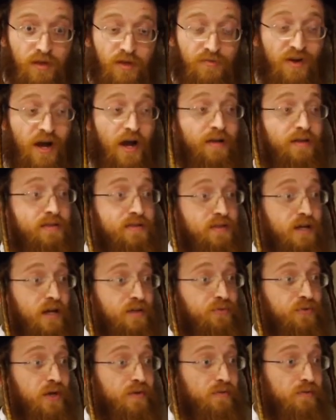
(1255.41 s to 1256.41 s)
If I
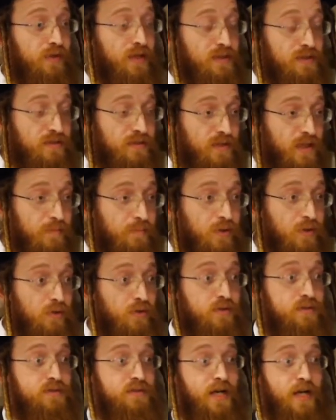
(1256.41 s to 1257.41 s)
decide for whatever reason that
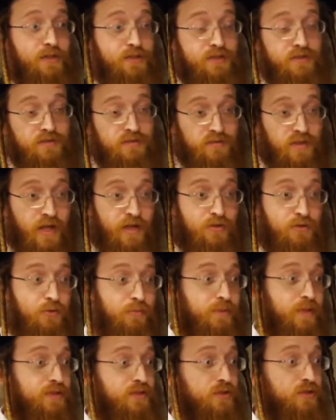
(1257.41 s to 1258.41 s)
because I just had
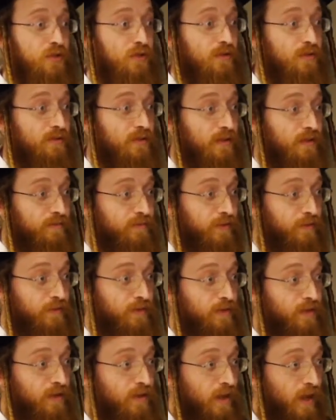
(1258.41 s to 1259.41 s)
2 plates of cholent and I'm
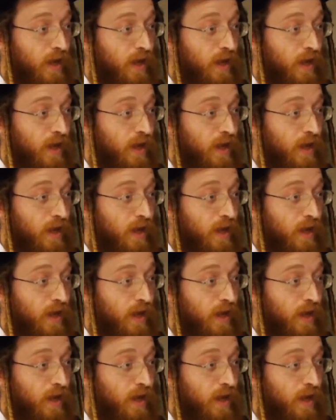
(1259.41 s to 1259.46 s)
very